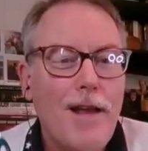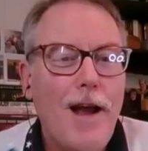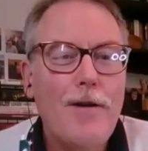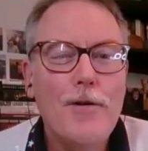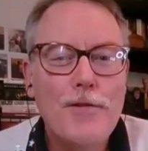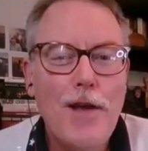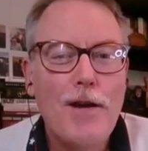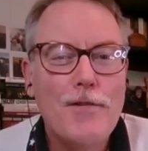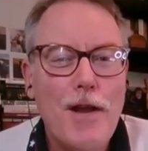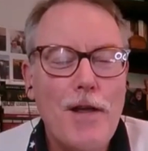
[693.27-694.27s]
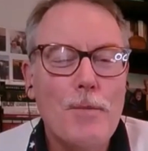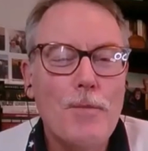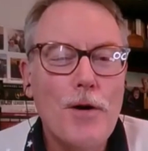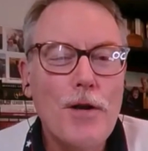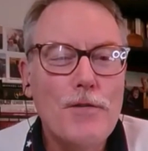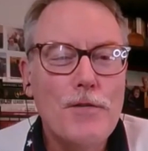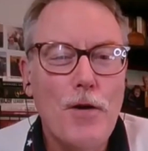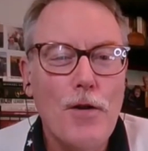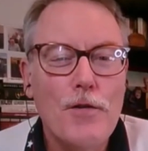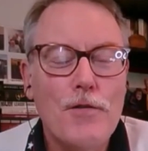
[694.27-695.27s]
I always got to say the Marines
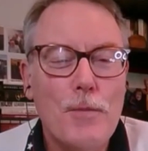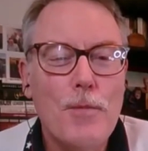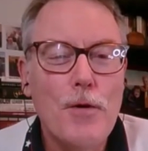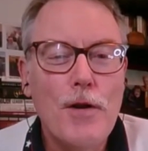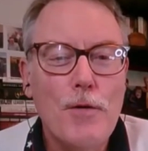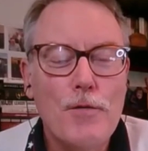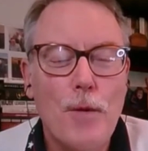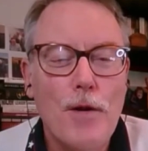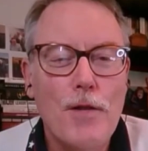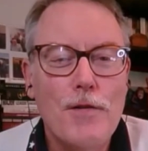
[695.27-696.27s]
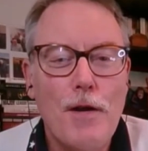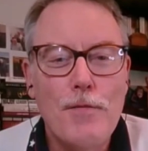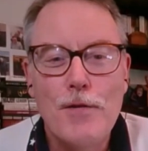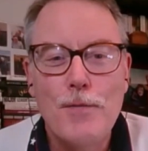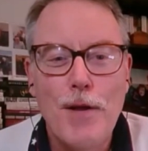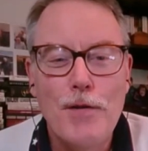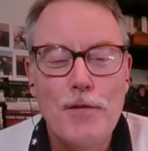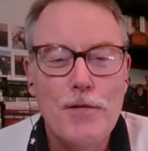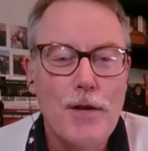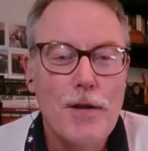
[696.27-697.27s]
told us Djibouti was one of the toughest
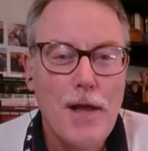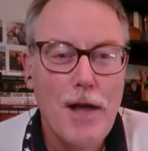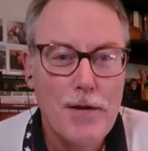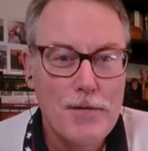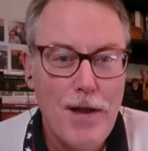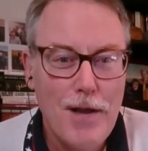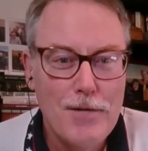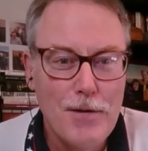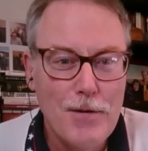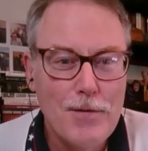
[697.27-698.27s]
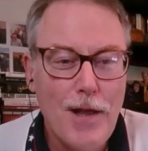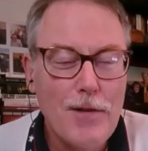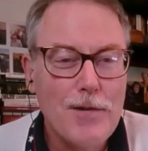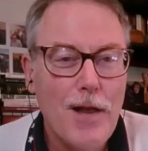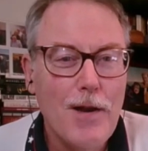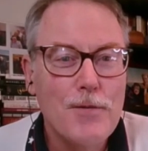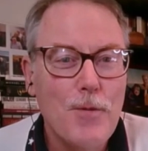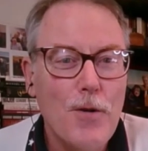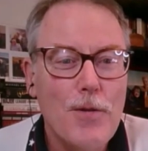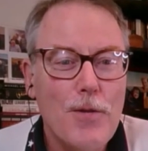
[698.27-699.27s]
places you could get assigned to. So that's not a
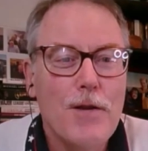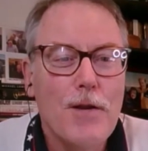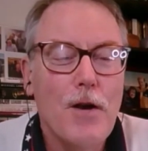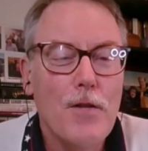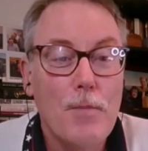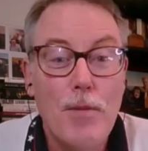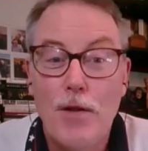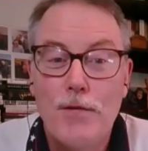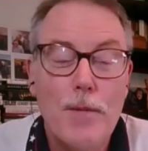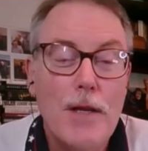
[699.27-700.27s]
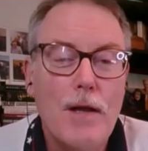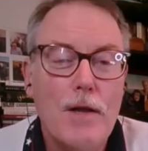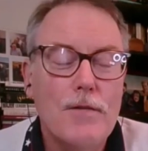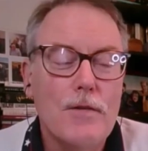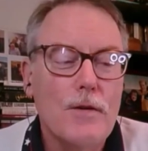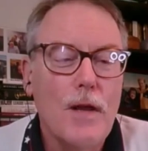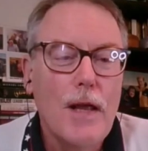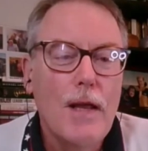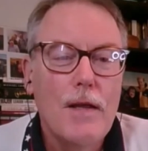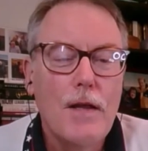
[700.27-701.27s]
small thing to go there. Plus, I mean, that's
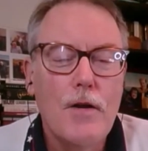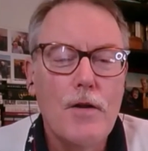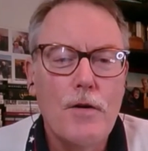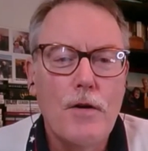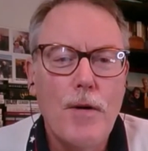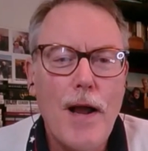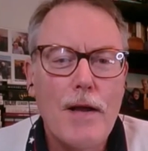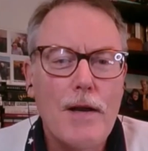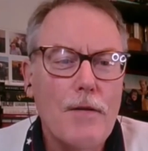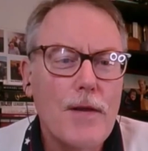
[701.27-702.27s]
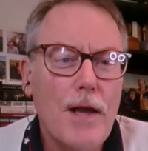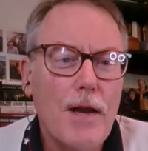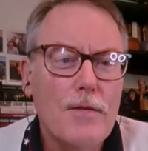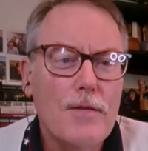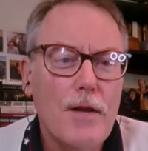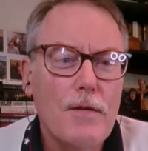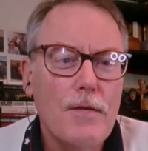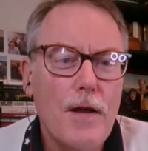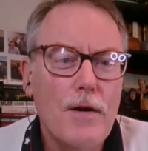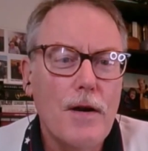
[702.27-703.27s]
you know you're an Iraq and Afghanistan
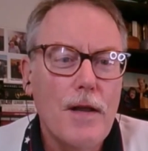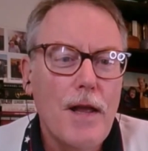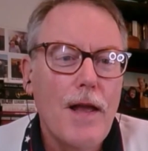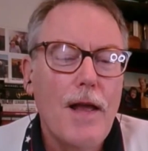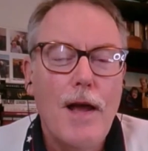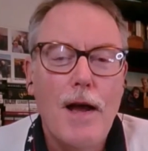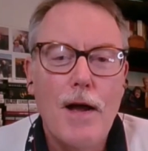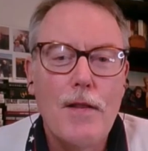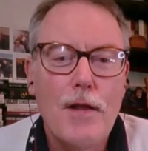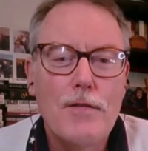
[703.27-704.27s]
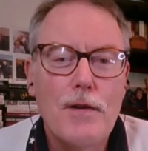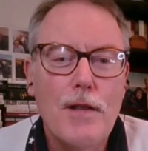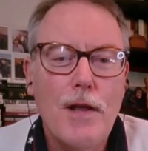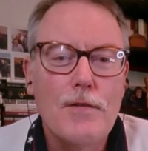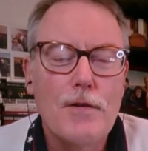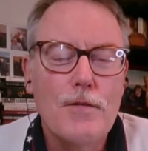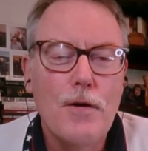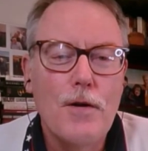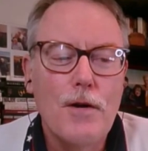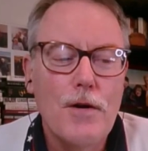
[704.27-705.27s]
veteran. Uh, that's that's
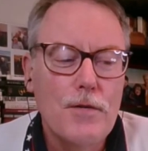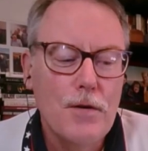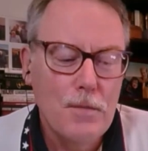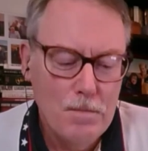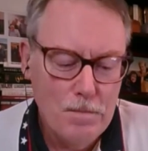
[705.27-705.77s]
extraordinary too.